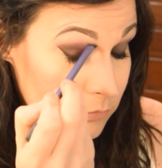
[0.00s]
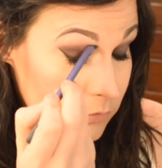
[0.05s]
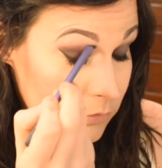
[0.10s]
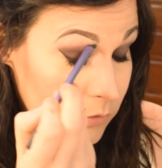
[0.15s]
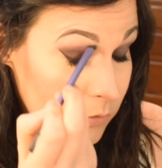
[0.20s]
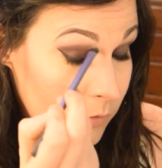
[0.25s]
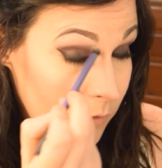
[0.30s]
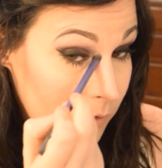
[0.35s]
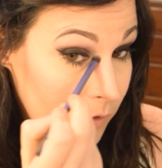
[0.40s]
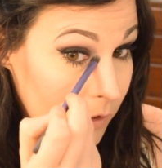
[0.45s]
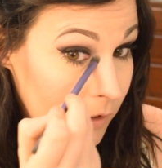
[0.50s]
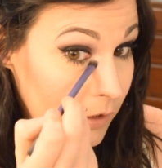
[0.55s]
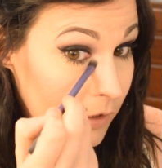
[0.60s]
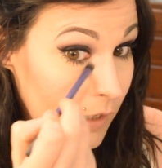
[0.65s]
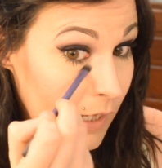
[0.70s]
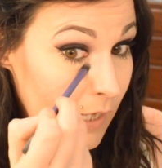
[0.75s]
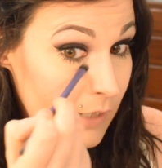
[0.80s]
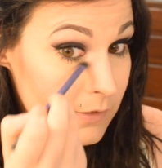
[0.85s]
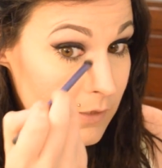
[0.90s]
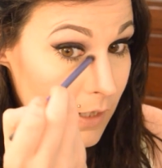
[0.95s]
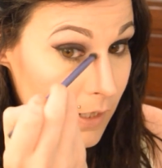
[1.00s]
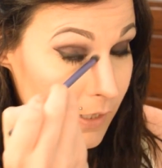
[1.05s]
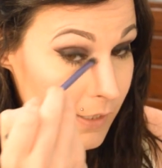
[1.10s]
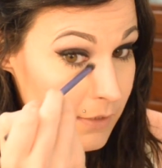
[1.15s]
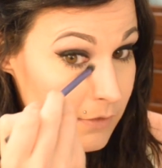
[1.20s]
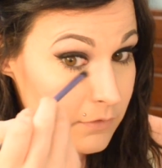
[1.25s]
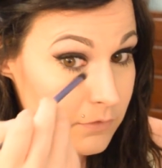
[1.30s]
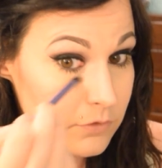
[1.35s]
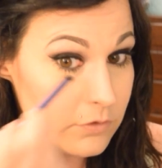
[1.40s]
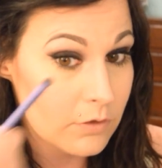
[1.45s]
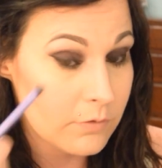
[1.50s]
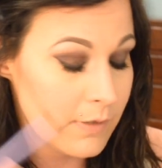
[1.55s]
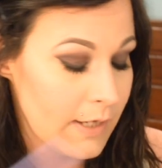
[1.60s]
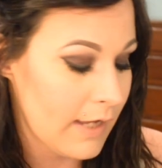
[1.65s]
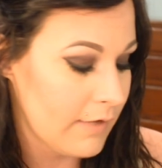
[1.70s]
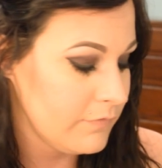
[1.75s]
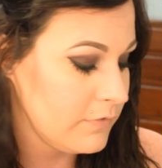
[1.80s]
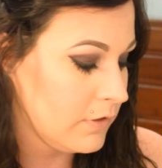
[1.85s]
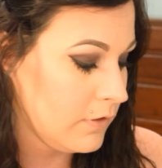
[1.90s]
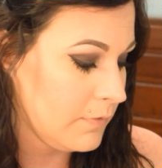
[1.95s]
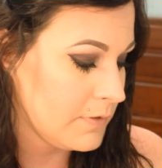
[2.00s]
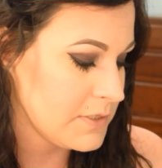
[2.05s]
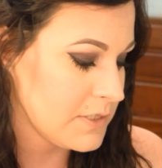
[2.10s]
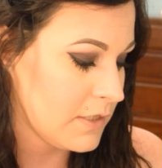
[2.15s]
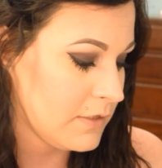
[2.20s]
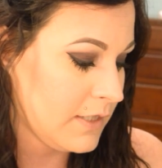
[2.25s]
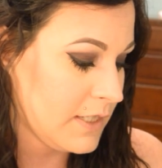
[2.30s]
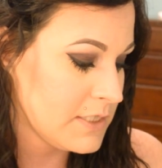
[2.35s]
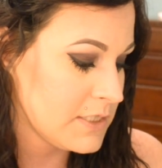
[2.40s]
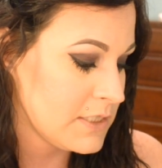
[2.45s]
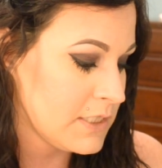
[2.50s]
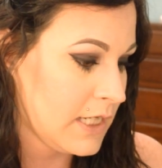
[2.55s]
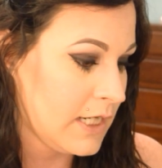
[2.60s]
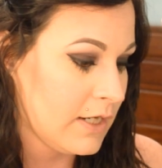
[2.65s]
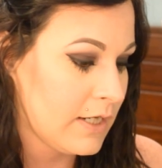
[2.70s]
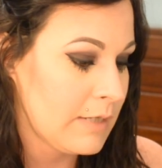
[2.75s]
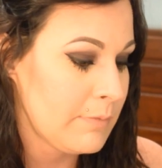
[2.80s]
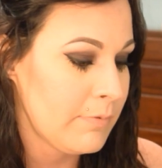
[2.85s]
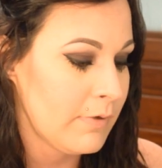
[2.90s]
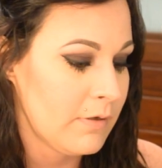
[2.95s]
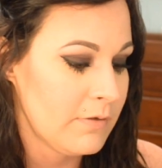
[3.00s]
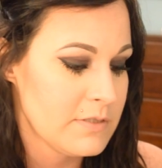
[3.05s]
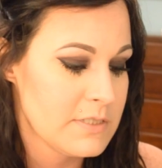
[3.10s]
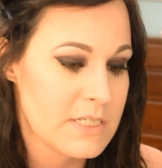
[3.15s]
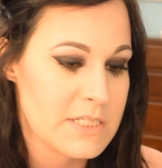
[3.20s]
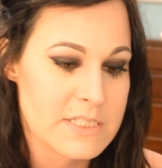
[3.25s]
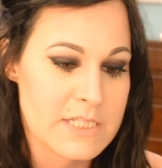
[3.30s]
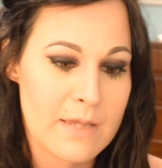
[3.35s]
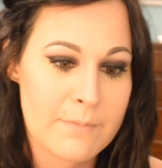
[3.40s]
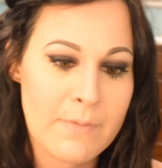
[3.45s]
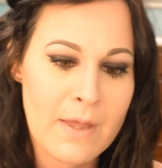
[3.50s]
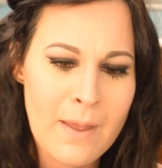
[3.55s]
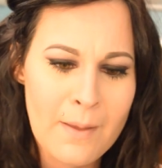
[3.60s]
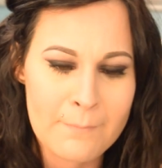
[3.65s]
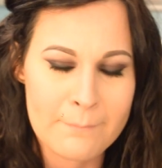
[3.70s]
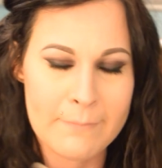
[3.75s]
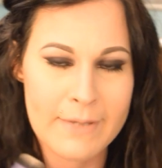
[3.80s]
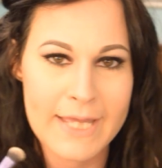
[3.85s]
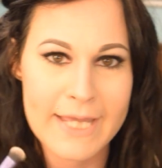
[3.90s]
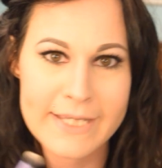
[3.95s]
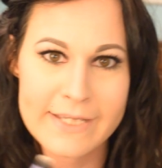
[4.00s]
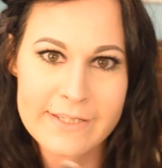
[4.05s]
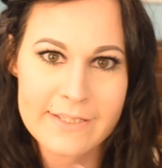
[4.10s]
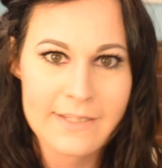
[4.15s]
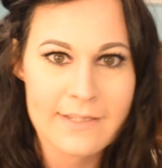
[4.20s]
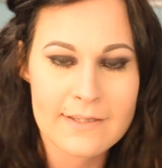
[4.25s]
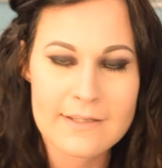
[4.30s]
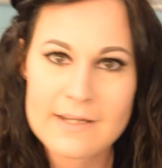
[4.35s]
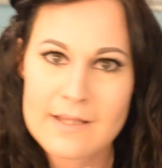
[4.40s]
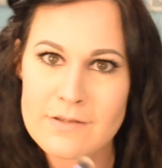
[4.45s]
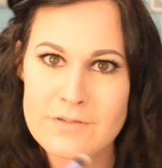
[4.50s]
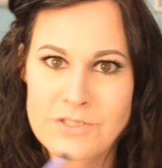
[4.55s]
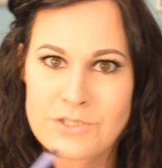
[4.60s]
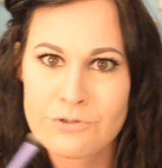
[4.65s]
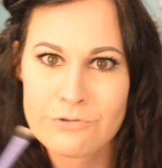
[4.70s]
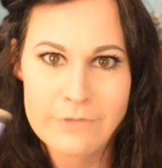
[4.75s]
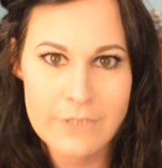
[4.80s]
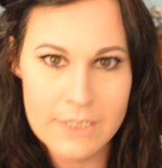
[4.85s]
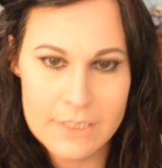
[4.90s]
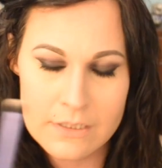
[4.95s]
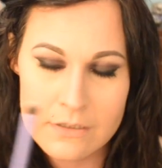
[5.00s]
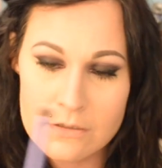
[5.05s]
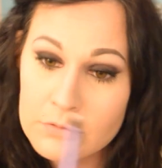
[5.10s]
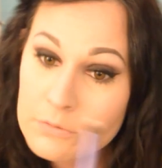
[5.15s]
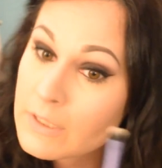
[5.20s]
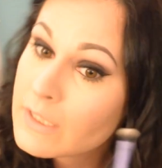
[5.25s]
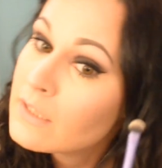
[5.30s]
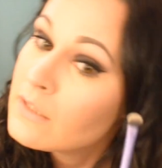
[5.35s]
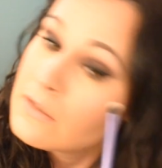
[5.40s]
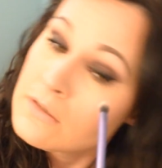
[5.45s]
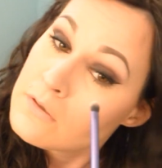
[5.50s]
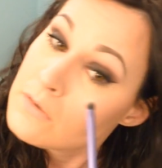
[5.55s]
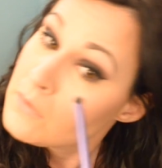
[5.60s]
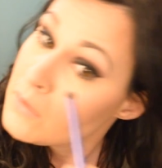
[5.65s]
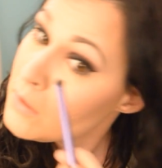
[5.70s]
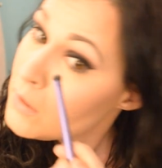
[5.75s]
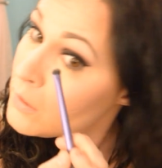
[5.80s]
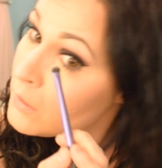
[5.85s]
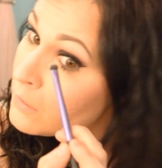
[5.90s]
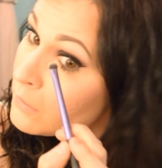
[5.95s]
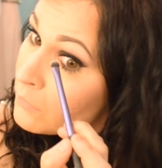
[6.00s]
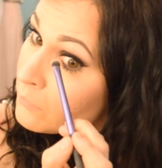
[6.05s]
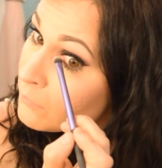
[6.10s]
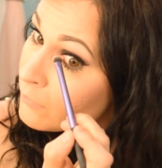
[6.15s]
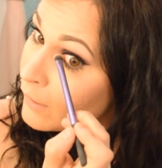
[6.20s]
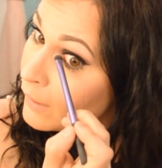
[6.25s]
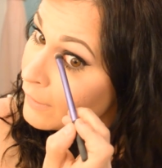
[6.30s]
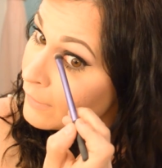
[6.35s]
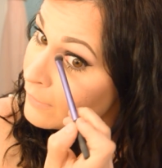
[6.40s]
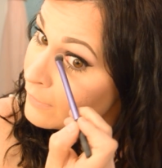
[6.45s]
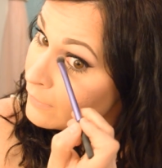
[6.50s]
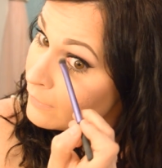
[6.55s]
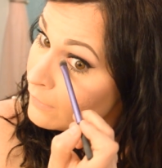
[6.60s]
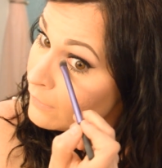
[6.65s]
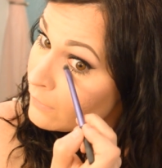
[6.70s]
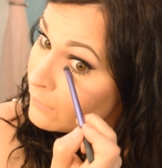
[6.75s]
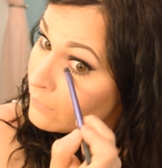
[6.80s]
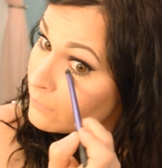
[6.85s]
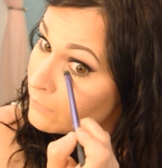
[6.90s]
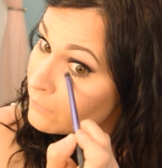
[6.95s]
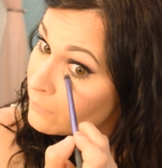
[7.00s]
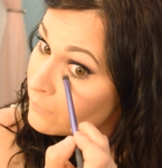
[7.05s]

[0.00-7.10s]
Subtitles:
corner highlight. You don't have to, it's unnecessary, but since I'm back again, I'll show you how to do it. Right here.